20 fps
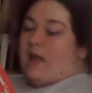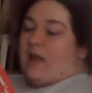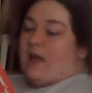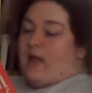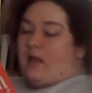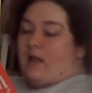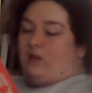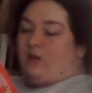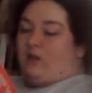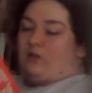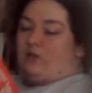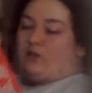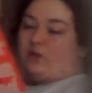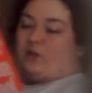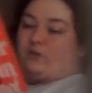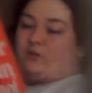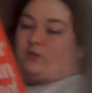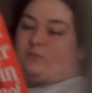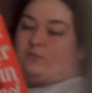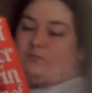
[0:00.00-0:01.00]

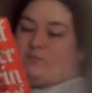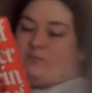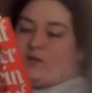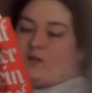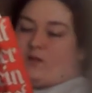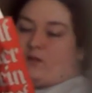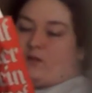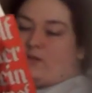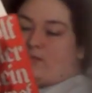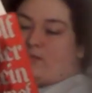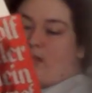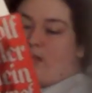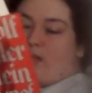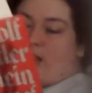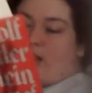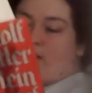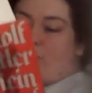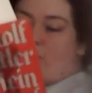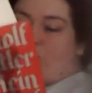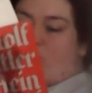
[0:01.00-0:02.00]
Hitler
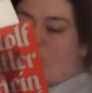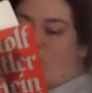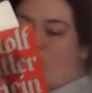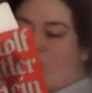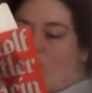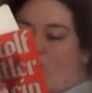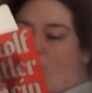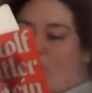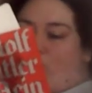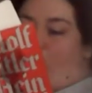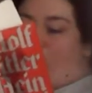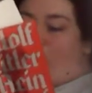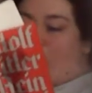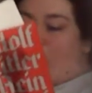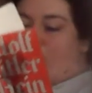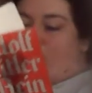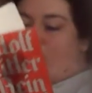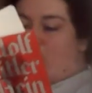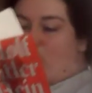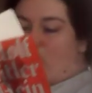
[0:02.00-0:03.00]
decided to
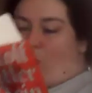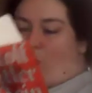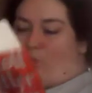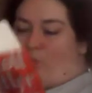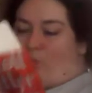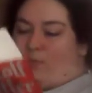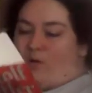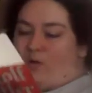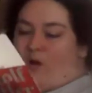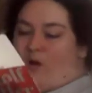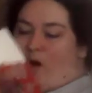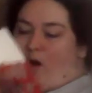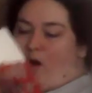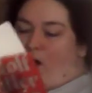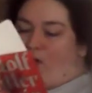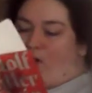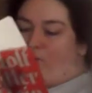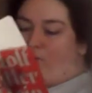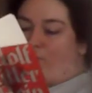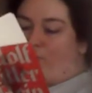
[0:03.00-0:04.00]
broaden the scope
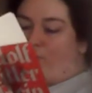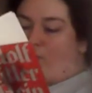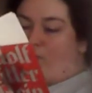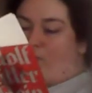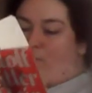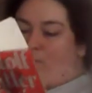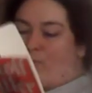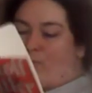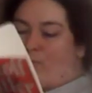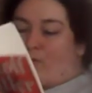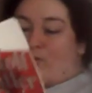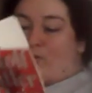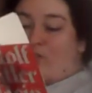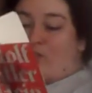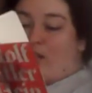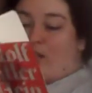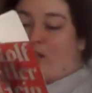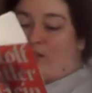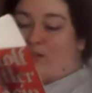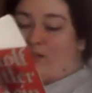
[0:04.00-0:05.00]
of the
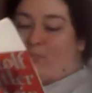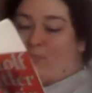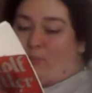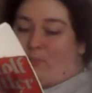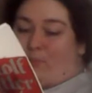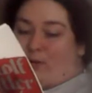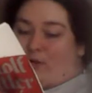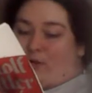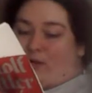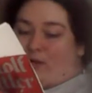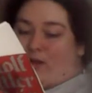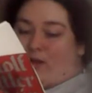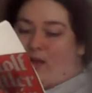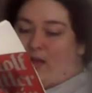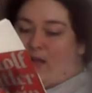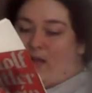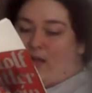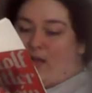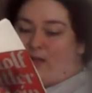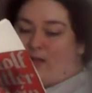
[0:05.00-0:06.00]
projected book
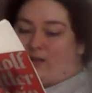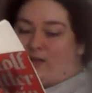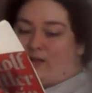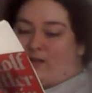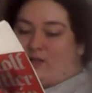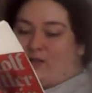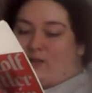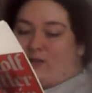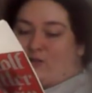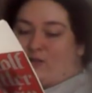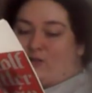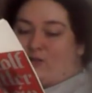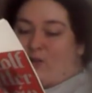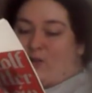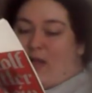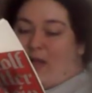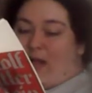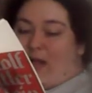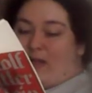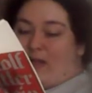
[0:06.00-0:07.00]
and
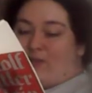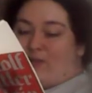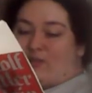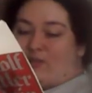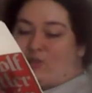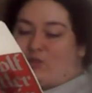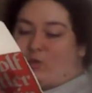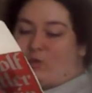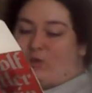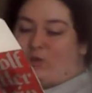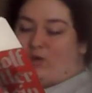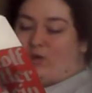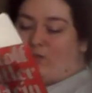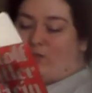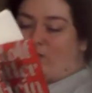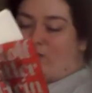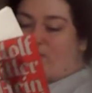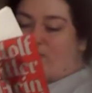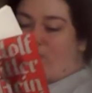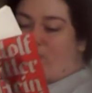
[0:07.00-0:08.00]
to add the story
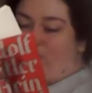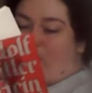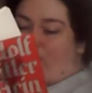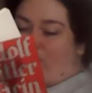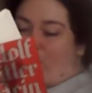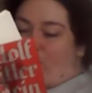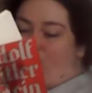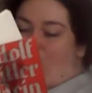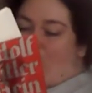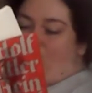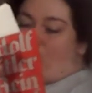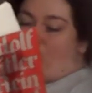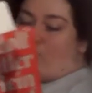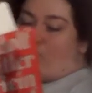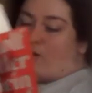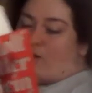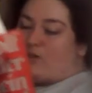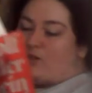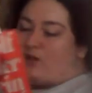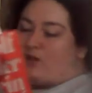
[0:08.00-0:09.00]
of his life,
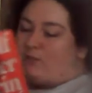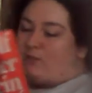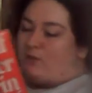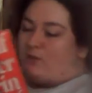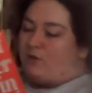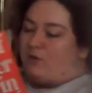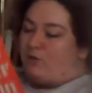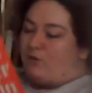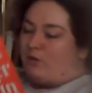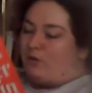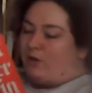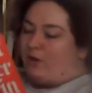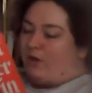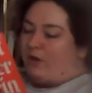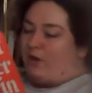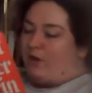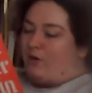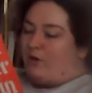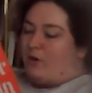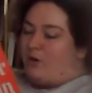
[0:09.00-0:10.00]
brushing up to the
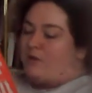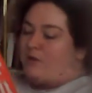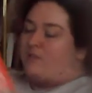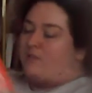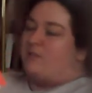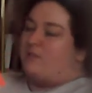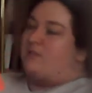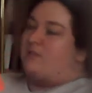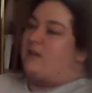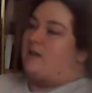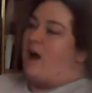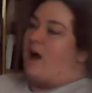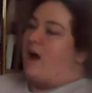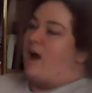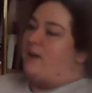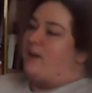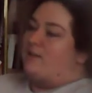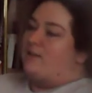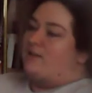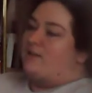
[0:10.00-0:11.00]
heroic
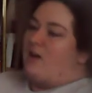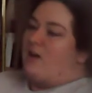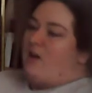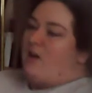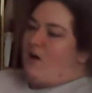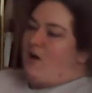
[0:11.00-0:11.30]
size,